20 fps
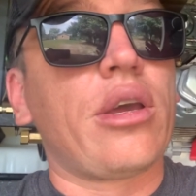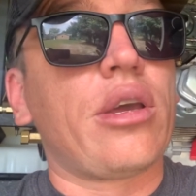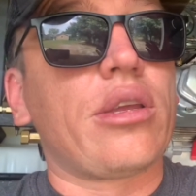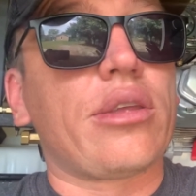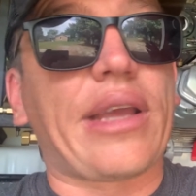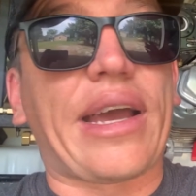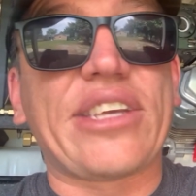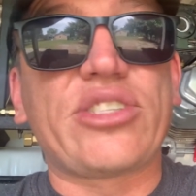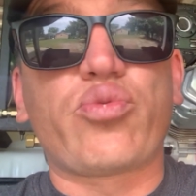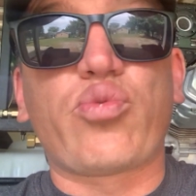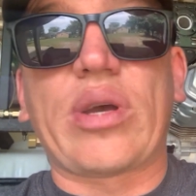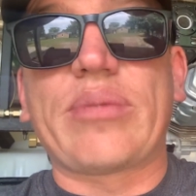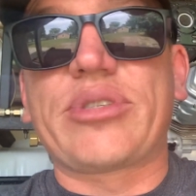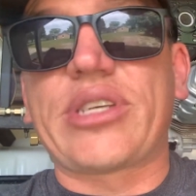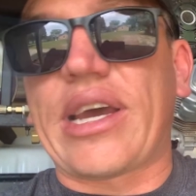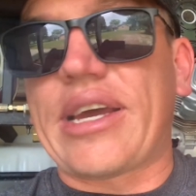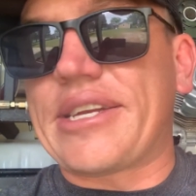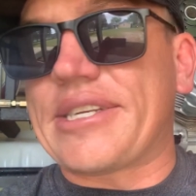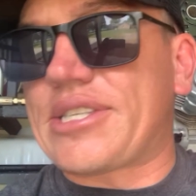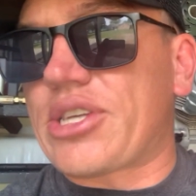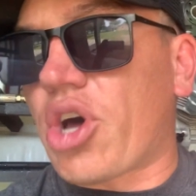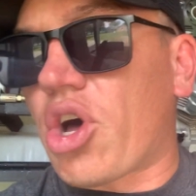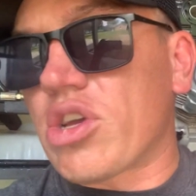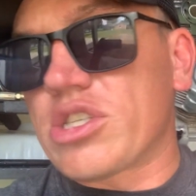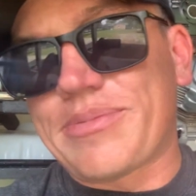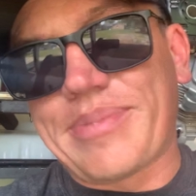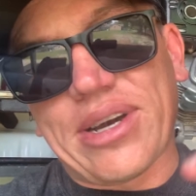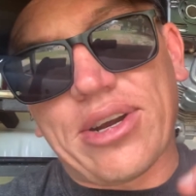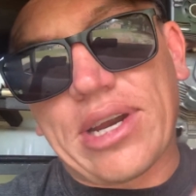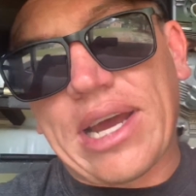Nice website. It's all
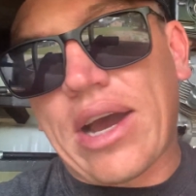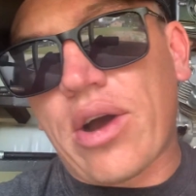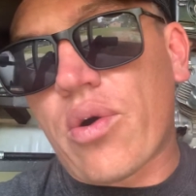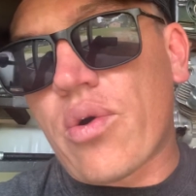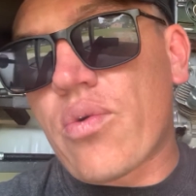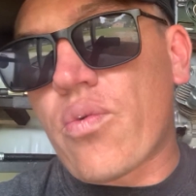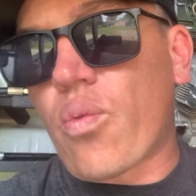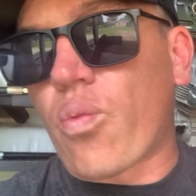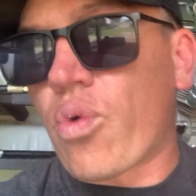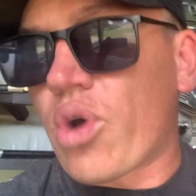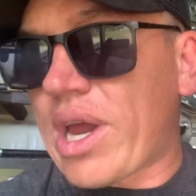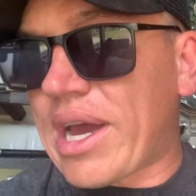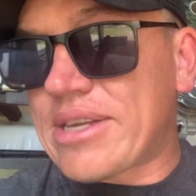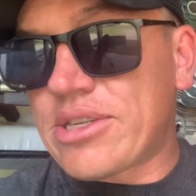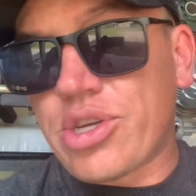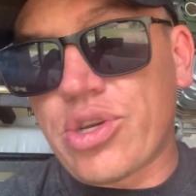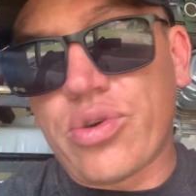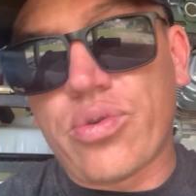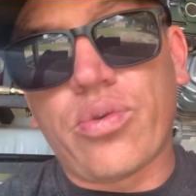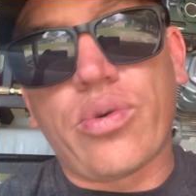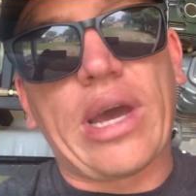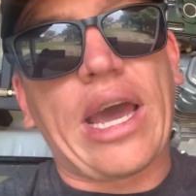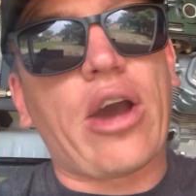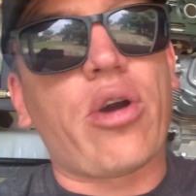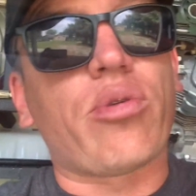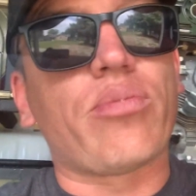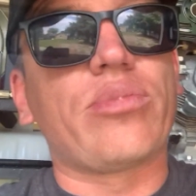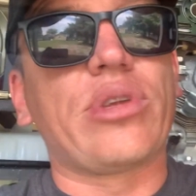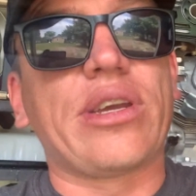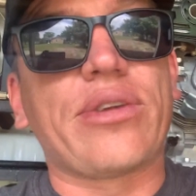spelled out, what I do, how
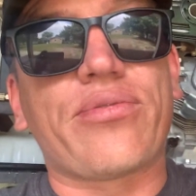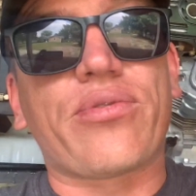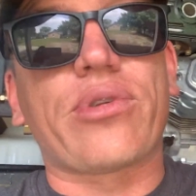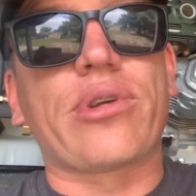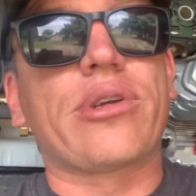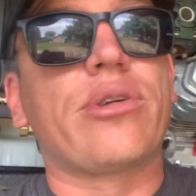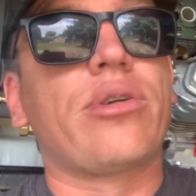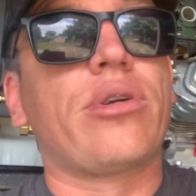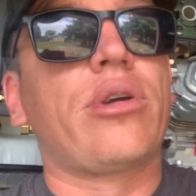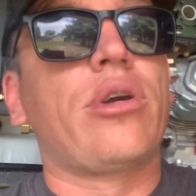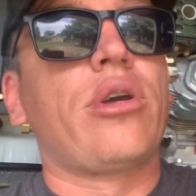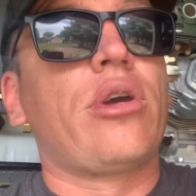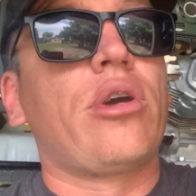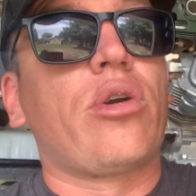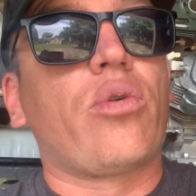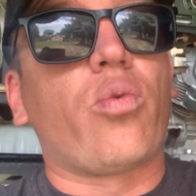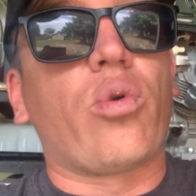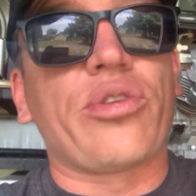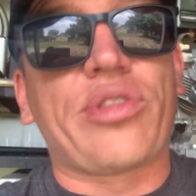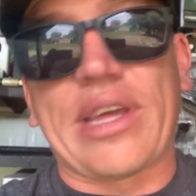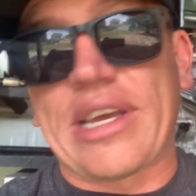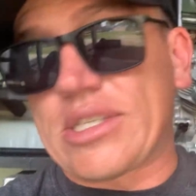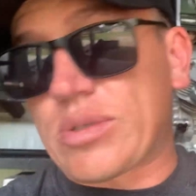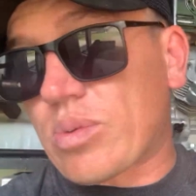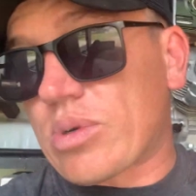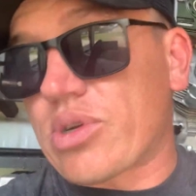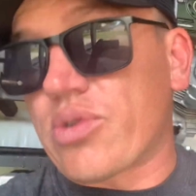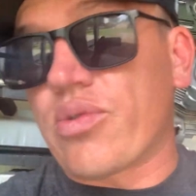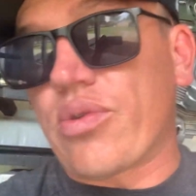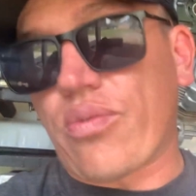I'm different, what things
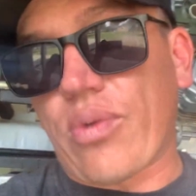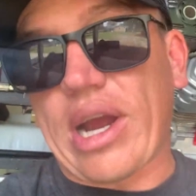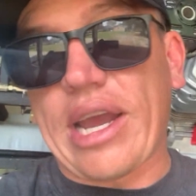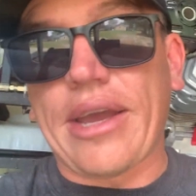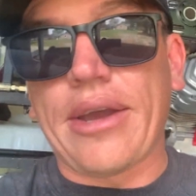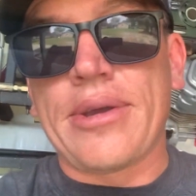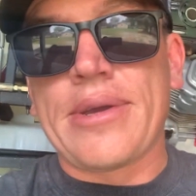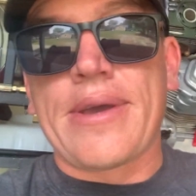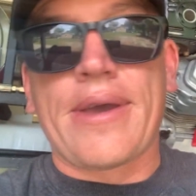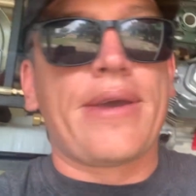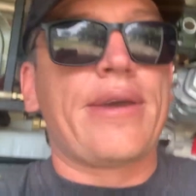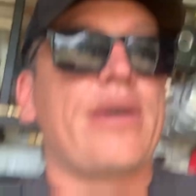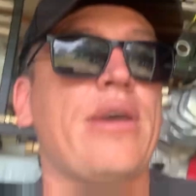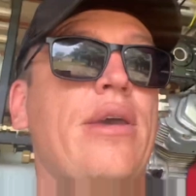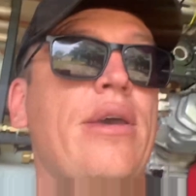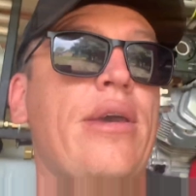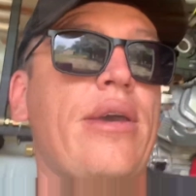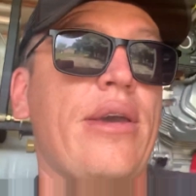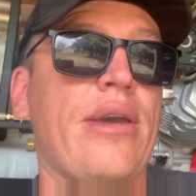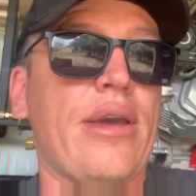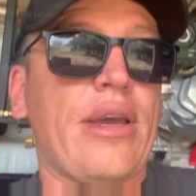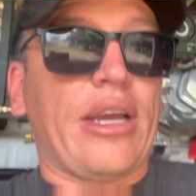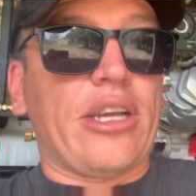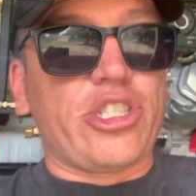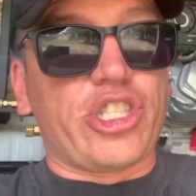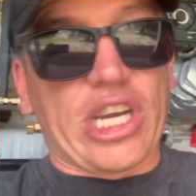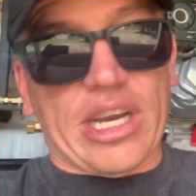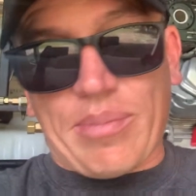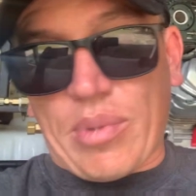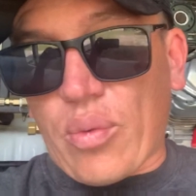we're doing right.
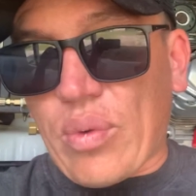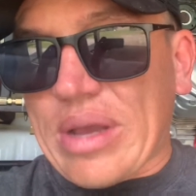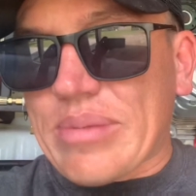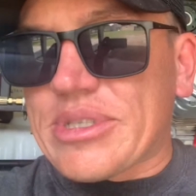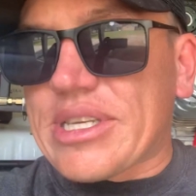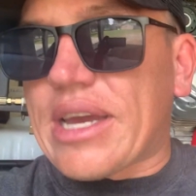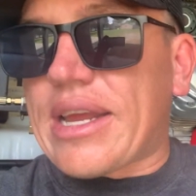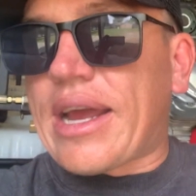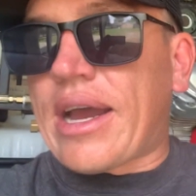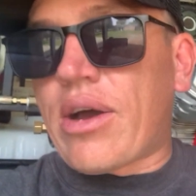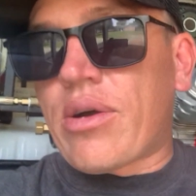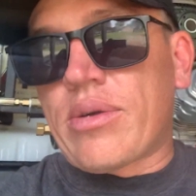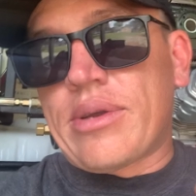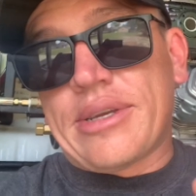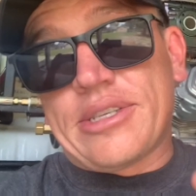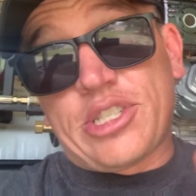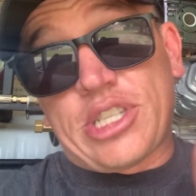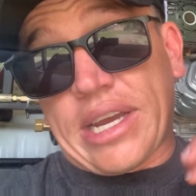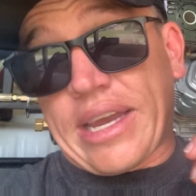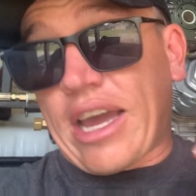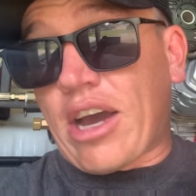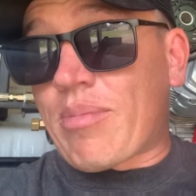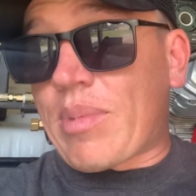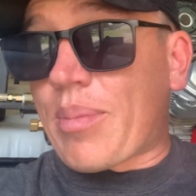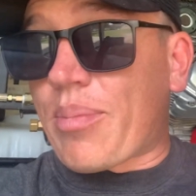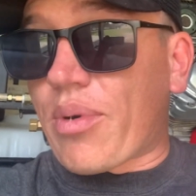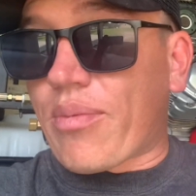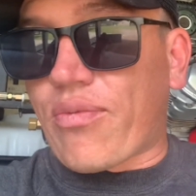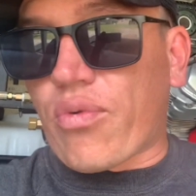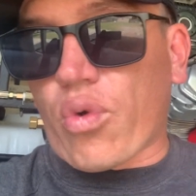Check my website out. Check out my
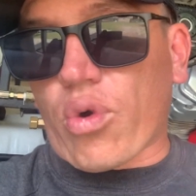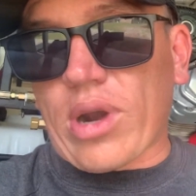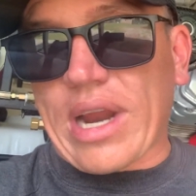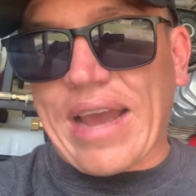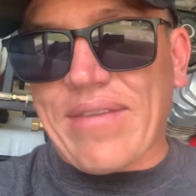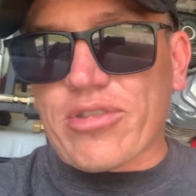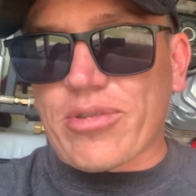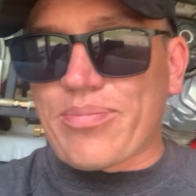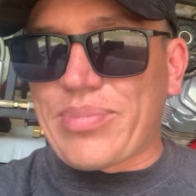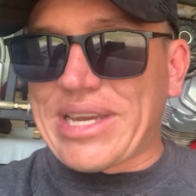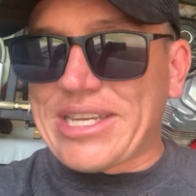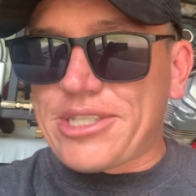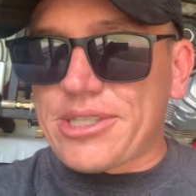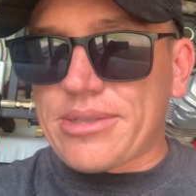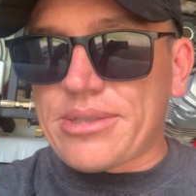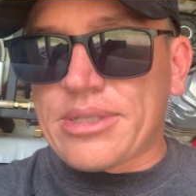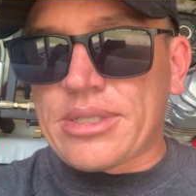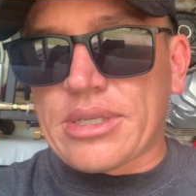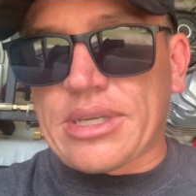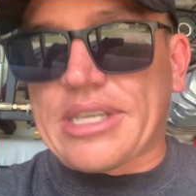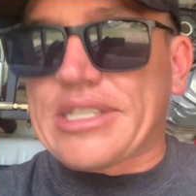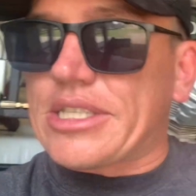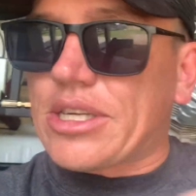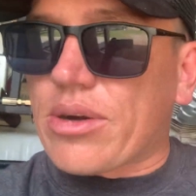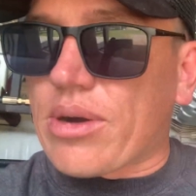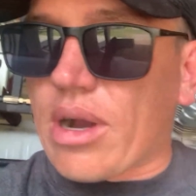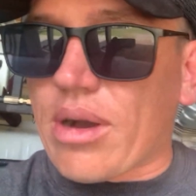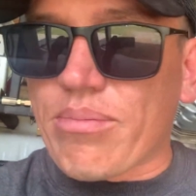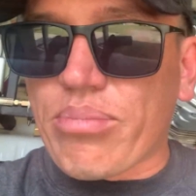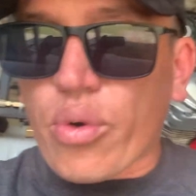before and after pictures because
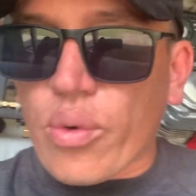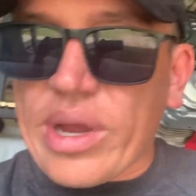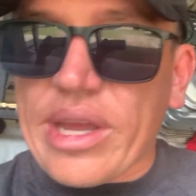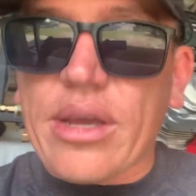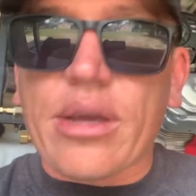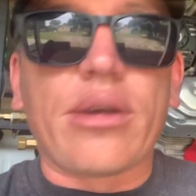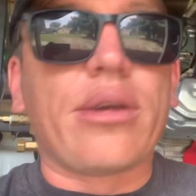they're on point.